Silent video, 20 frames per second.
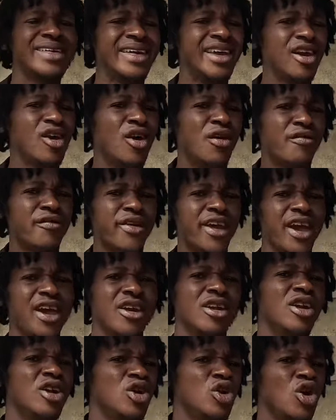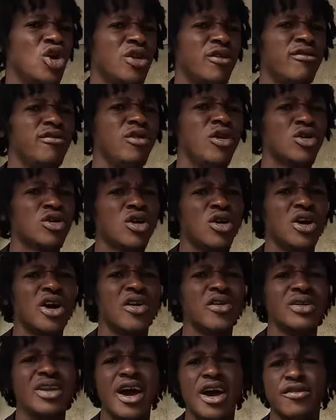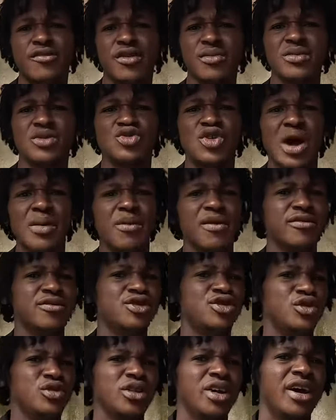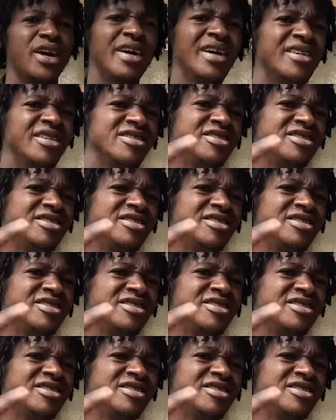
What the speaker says: King of Kings, Lord of Lords, Conquering Lion from the tribe of Judah,